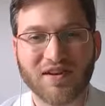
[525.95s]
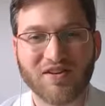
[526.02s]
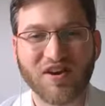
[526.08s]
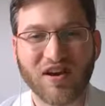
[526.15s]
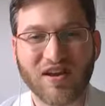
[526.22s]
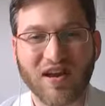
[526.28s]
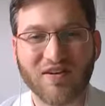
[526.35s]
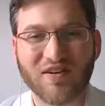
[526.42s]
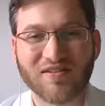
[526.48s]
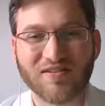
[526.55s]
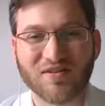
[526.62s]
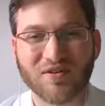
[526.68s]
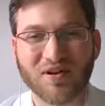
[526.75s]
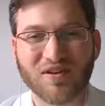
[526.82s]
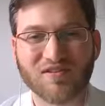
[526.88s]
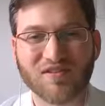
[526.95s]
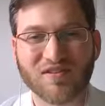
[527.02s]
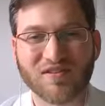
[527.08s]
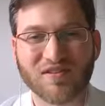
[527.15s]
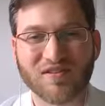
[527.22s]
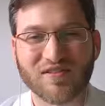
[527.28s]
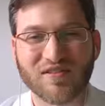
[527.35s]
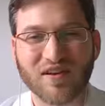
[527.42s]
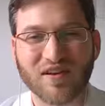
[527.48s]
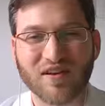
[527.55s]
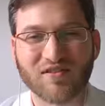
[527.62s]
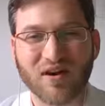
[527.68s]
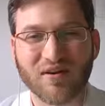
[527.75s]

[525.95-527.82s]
checkout integrations and such.